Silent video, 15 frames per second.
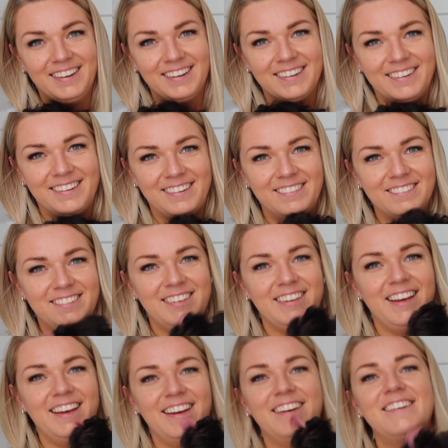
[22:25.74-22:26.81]
Oh
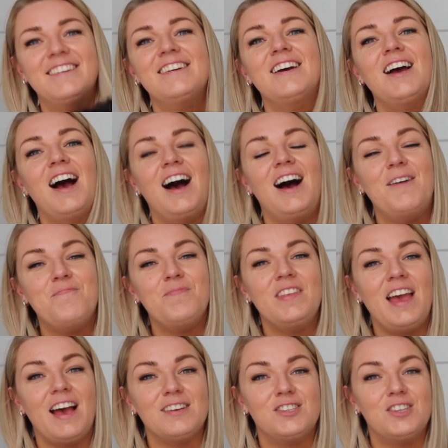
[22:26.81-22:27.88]
dear.
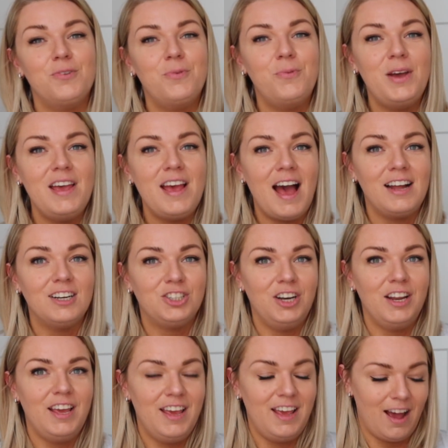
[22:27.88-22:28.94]
Yeah, so
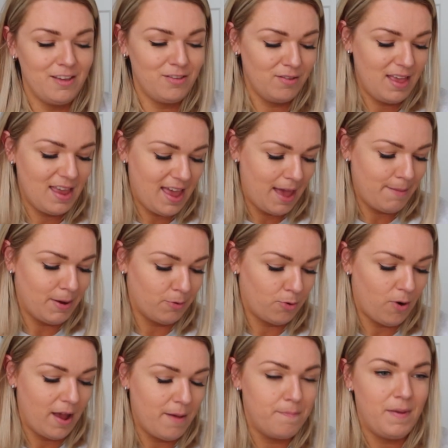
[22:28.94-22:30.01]
I thought they came out
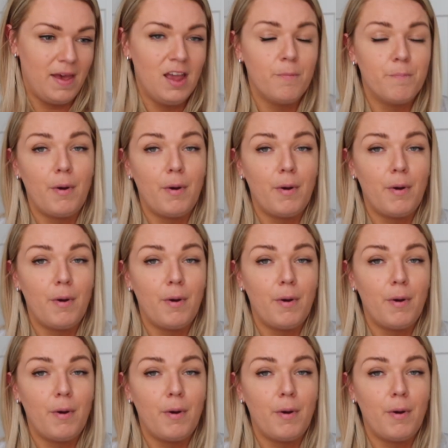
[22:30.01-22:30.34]
quite big.